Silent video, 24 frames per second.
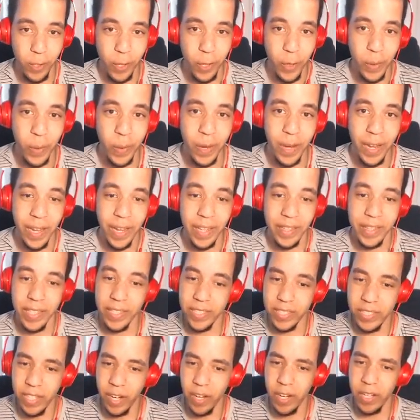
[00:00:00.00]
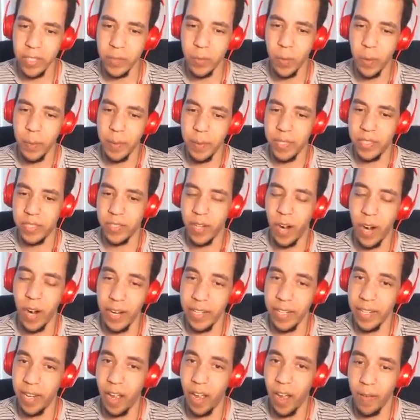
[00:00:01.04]
you're new. This series will be
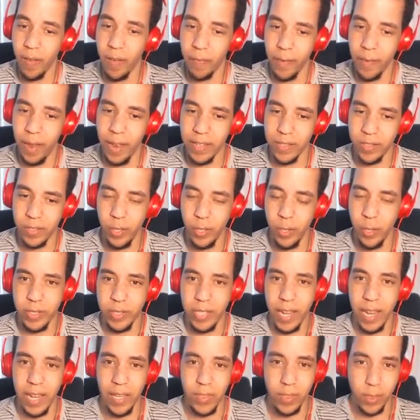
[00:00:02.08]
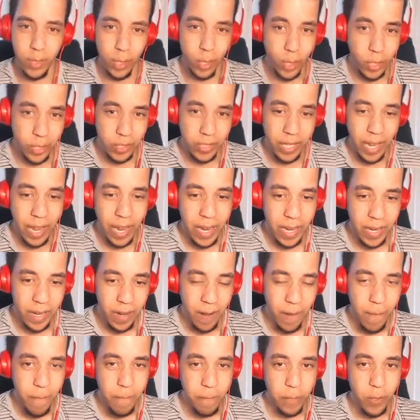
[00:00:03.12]
starting off as Tuesday, Thursday,
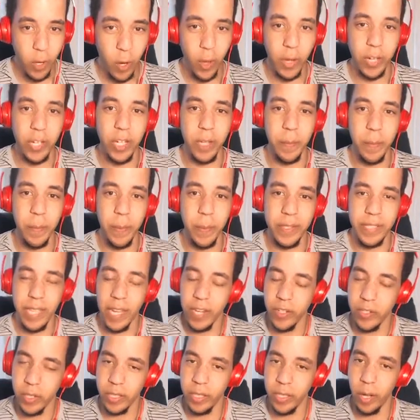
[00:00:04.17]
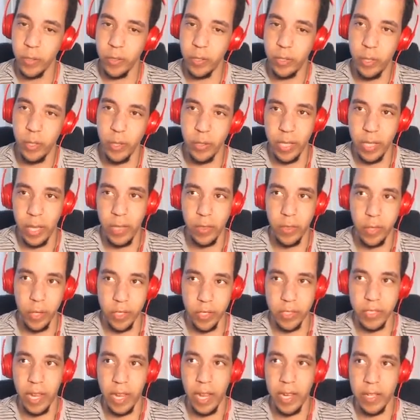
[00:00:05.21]
though it could potentially go Tuesday,
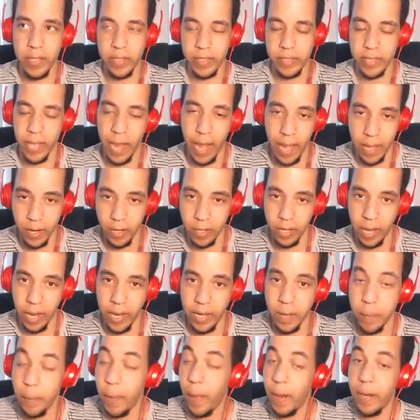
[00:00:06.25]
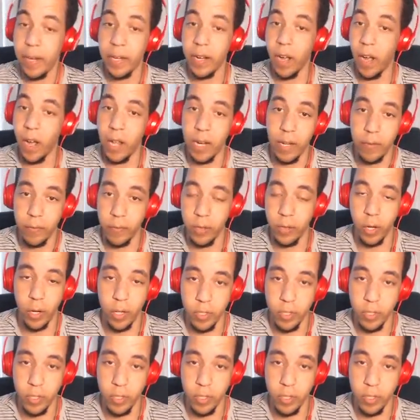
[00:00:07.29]
Thursday, Saturday, depending on if